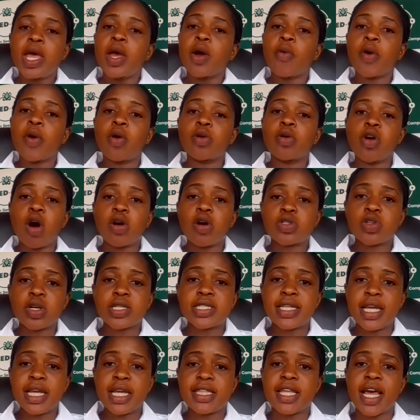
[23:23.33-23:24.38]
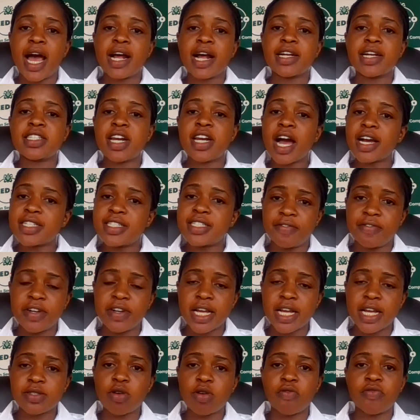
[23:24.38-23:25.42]
We could also see the
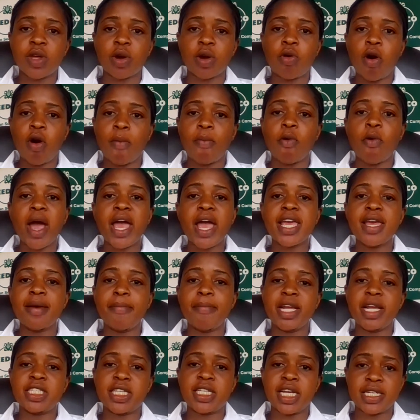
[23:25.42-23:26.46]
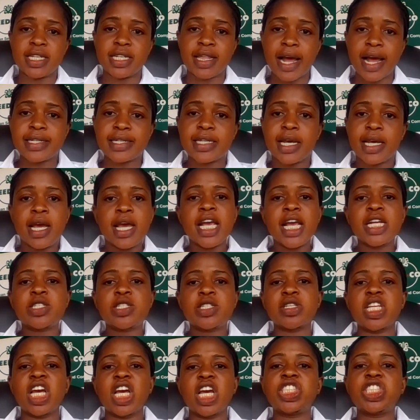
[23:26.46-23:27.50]
attractiveness of the cob, where he mentioned that it
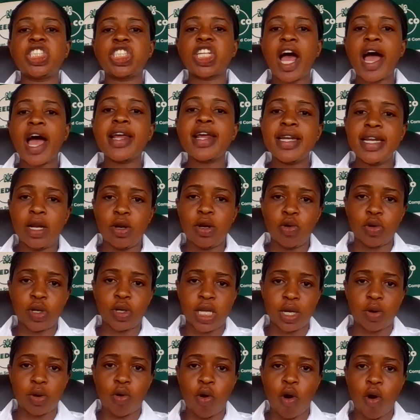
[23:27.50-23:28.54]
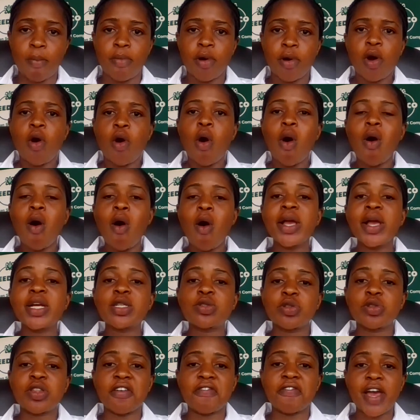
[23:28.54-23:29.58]
was a shiny looking cob, owing
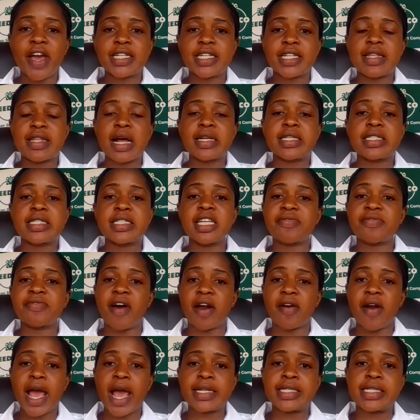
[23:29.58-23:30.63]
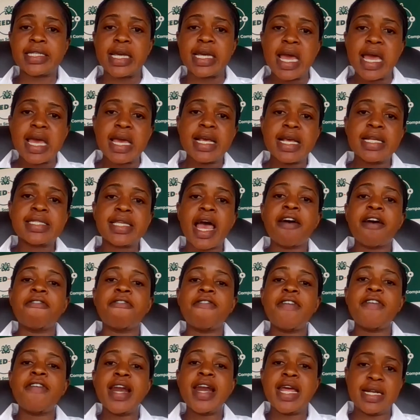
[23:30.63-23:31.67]
to the fact that this variety is a
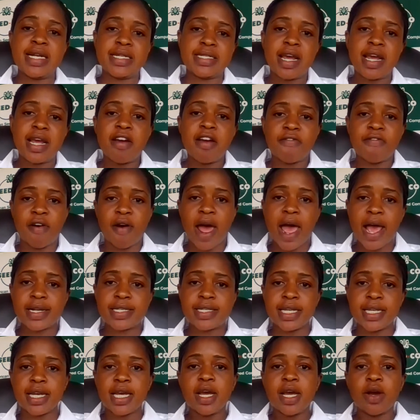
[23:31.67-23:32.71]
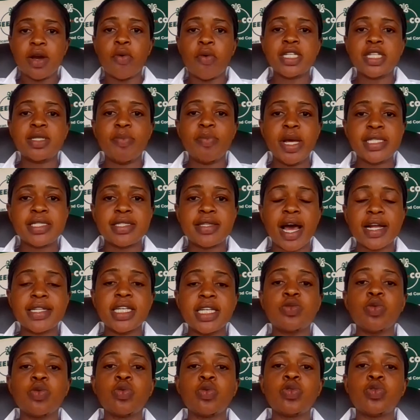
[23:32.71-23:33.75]
flint variety, which means that
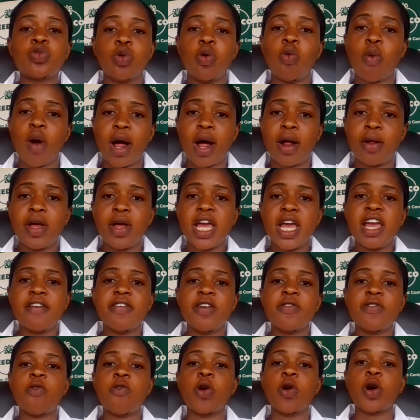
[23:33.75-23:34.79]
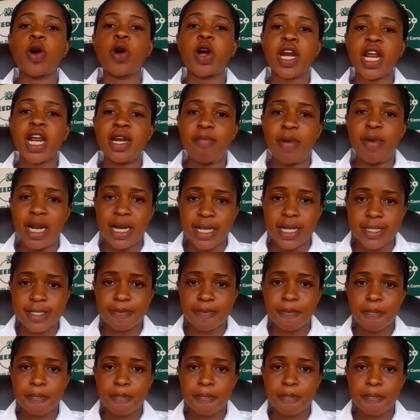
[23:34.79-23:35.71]
it will do well even for green mealies.